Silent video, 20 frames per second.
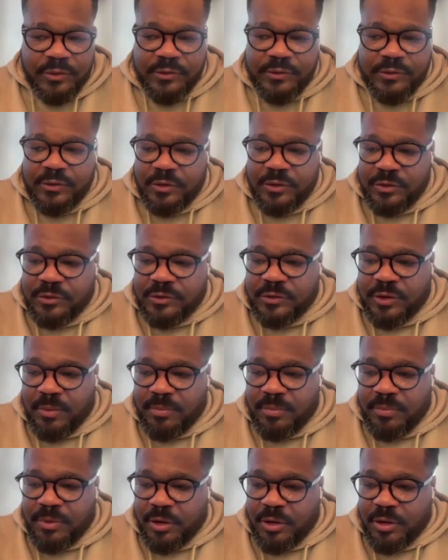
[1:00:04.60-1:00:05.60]
with
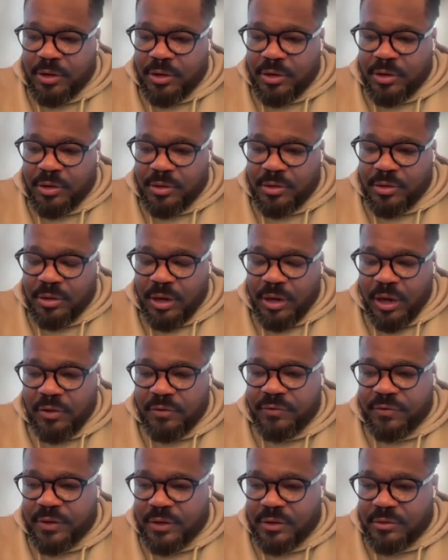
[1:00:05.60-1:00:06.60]
some, uh,
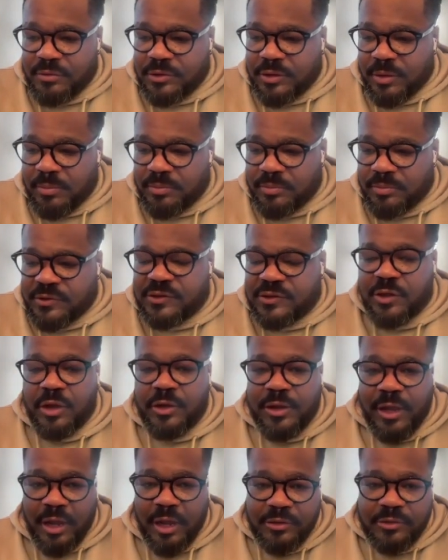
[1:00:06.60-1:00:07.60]
I think, some
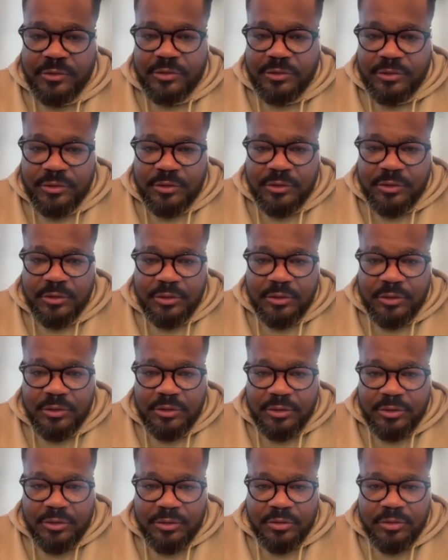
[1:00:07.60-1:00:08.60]
standard
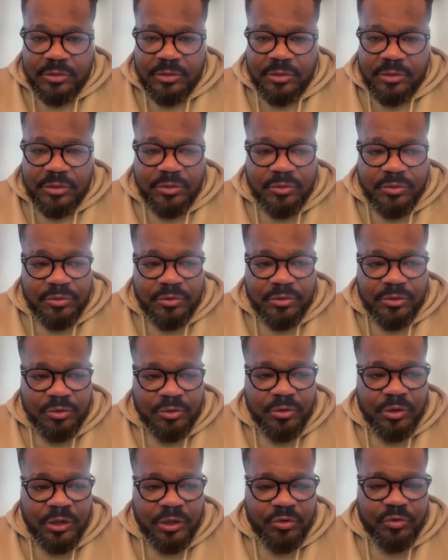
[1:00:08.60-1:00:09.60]
uh, you
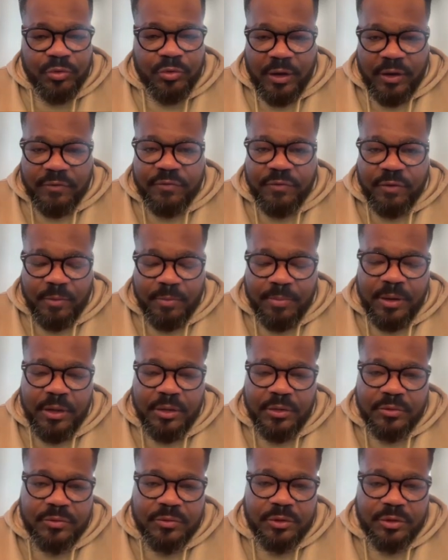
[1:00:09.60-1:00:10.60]
you need to have for
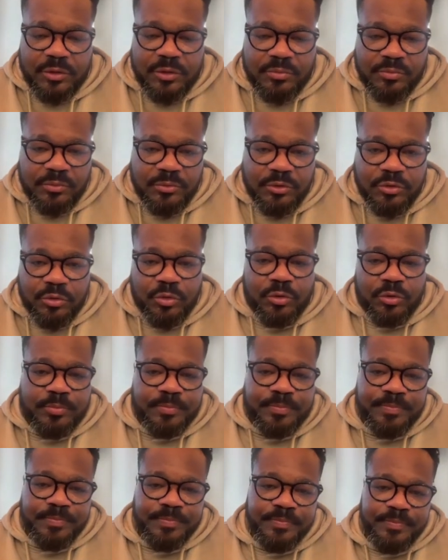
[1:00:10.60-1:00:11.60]
play for
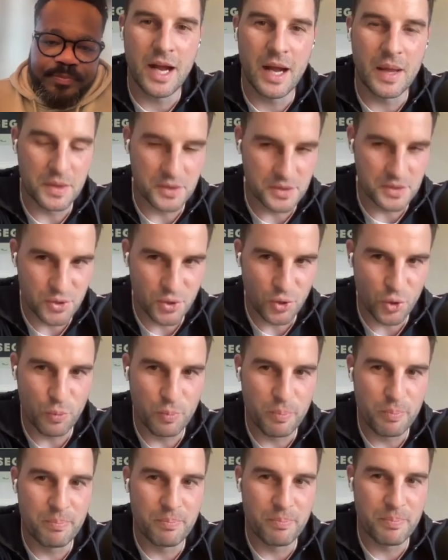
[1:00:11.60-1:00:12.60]
Toulon. And there's
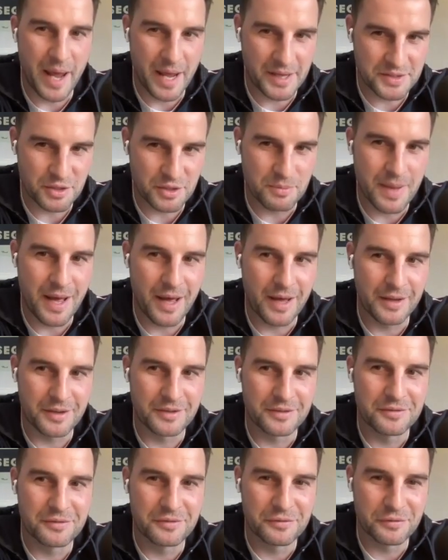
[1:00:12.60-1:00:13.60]
no better
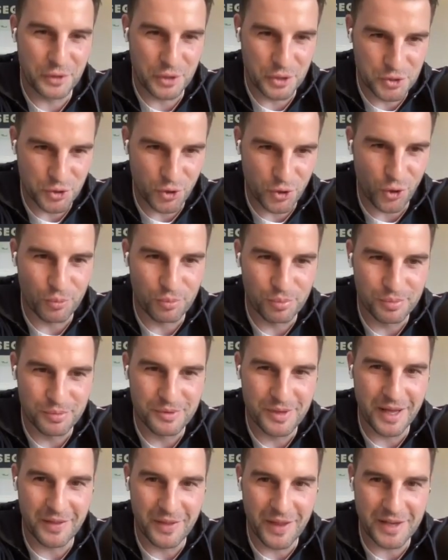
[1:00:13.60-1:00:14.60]
man for the job.
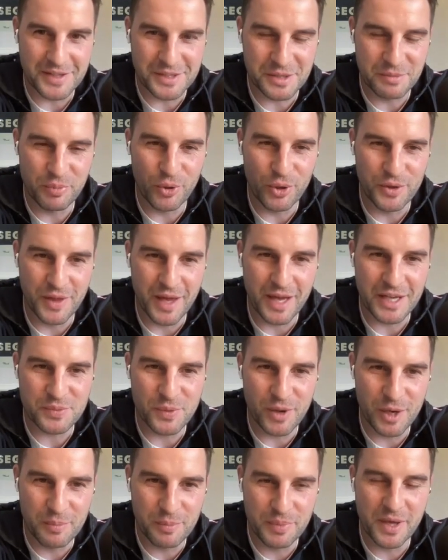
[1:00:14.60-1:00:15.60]
That that's the point. That's
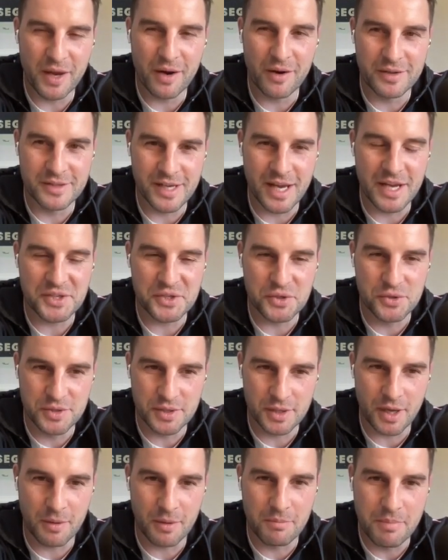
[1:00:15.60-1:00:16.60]
why Pierre has asked you
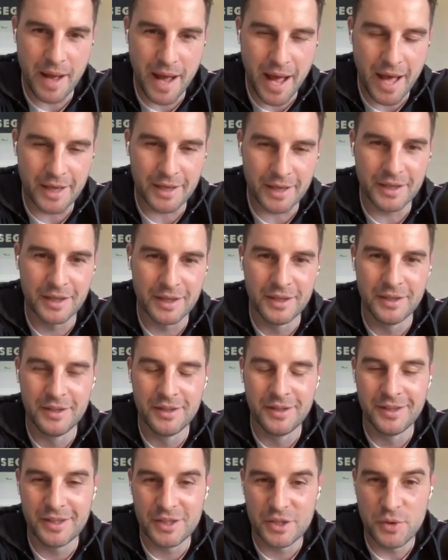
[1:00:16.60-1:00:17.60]
to come back.
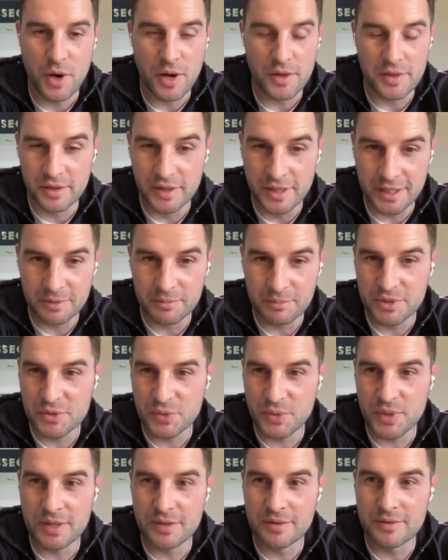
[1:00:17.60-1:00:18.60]
You are the link
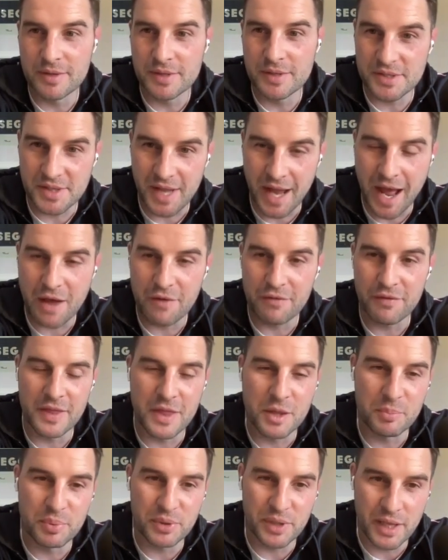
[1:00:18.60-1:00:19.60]
between the staff
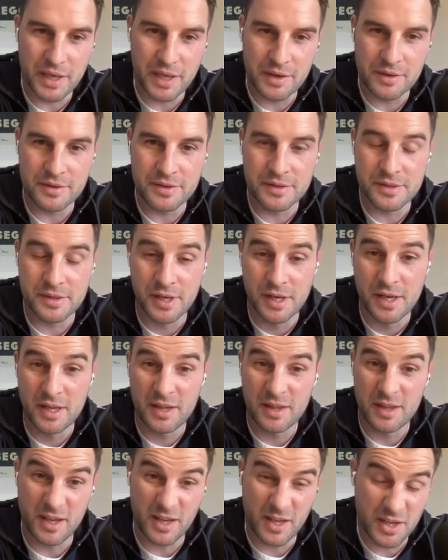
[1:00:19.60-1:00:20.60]
and the players,
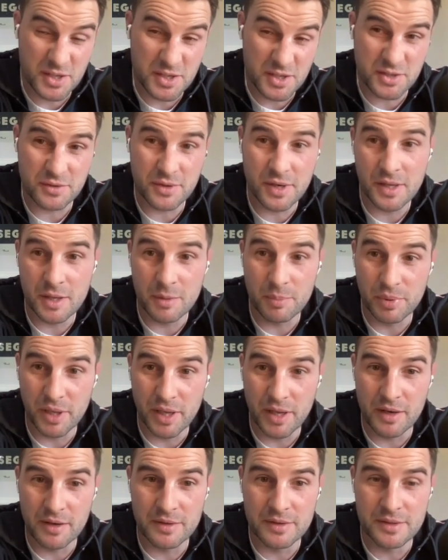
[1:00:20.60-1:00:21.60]
the history and the
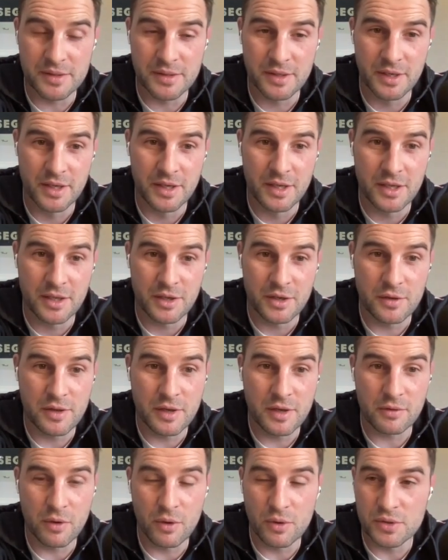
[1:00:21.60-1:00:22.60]
players. You're
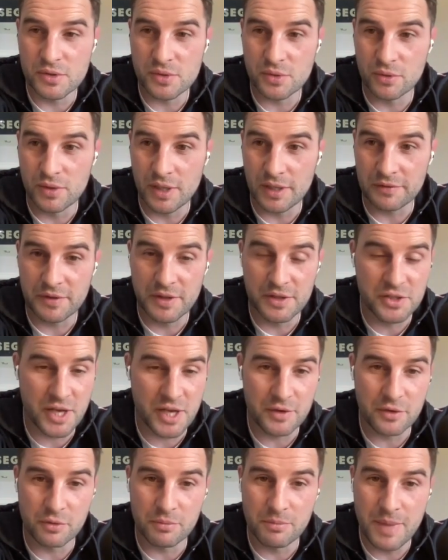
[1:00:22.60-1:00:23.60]
there also like for the
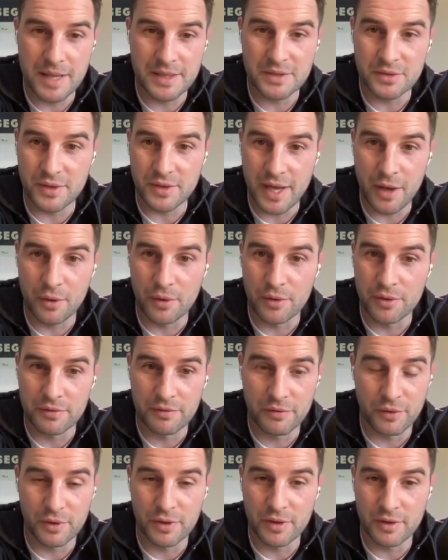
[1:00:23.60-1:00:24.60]
general mental health,
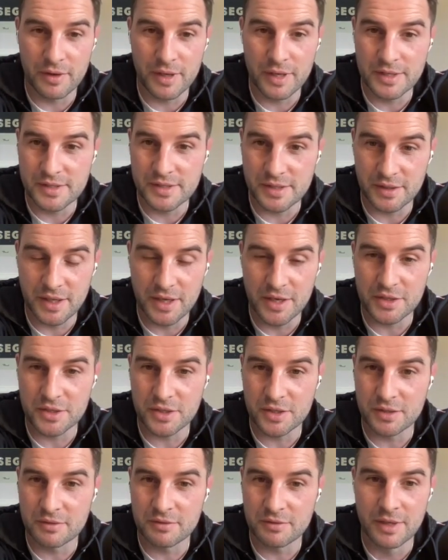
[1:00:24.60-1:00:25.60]
for their
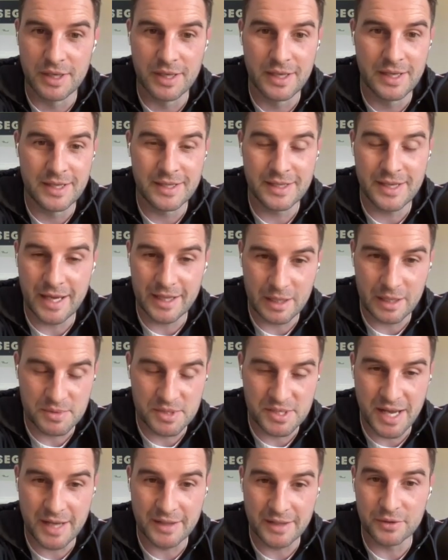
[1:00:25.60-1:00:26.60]
installation, getting them
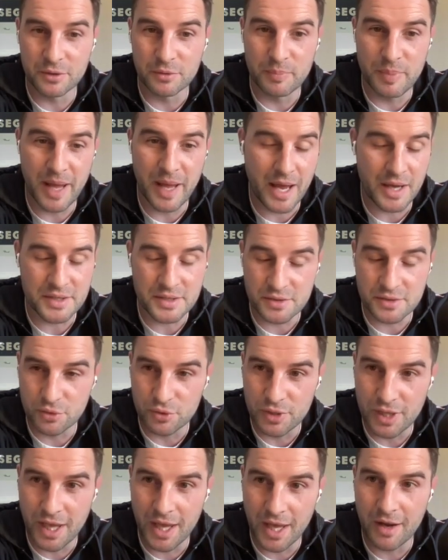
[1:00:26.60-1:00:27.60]
settled,
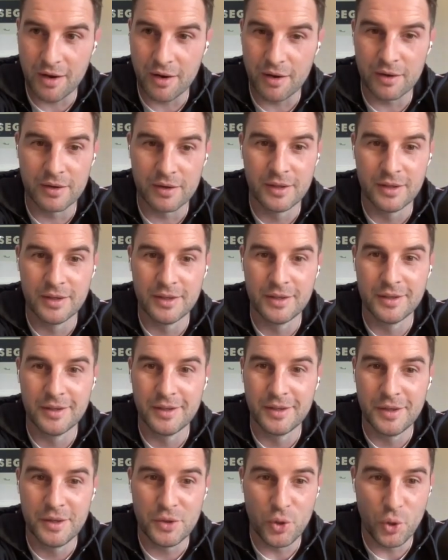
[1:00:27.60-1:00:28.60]
pastoral care,
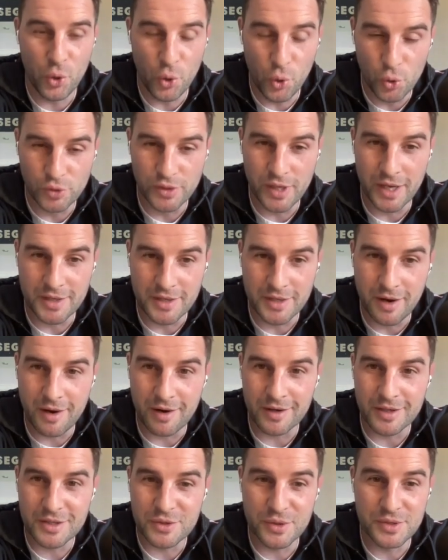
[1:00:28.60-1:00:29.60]
the whole nine
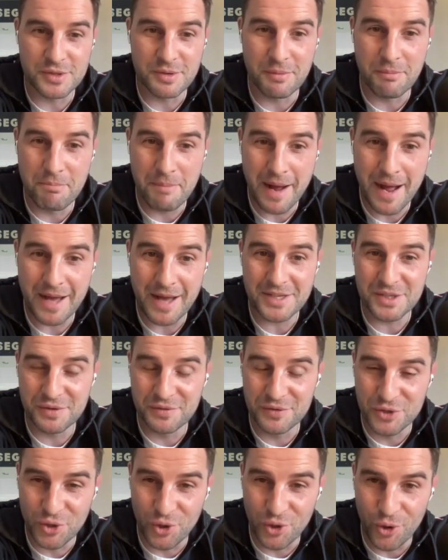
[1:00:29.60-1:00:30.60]
yards. So it's a
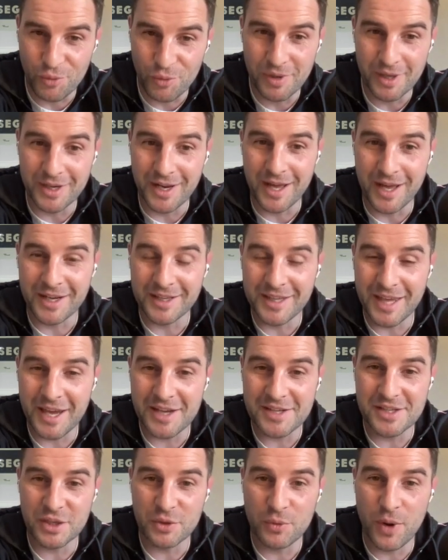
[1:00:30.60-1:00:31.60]
massive job. And, and I
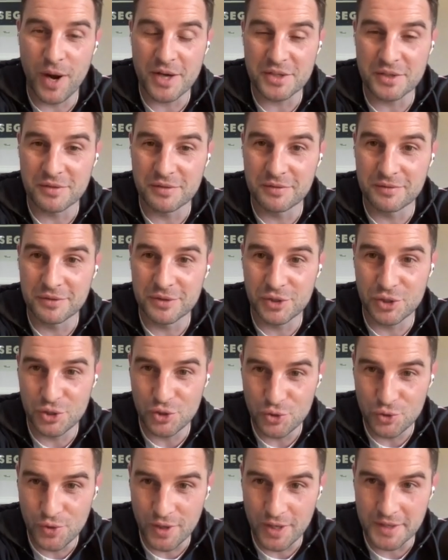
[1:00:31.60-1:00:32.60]
guess the question to
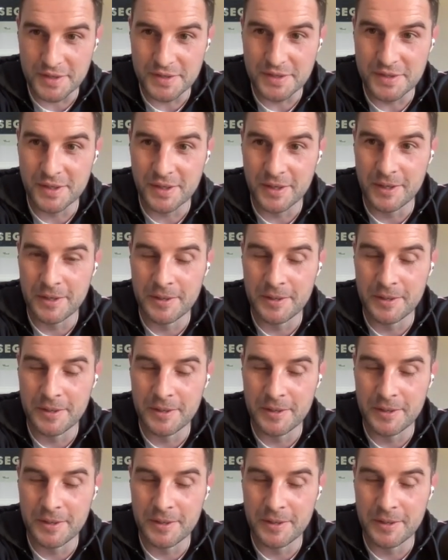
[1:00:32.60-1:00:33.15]
you is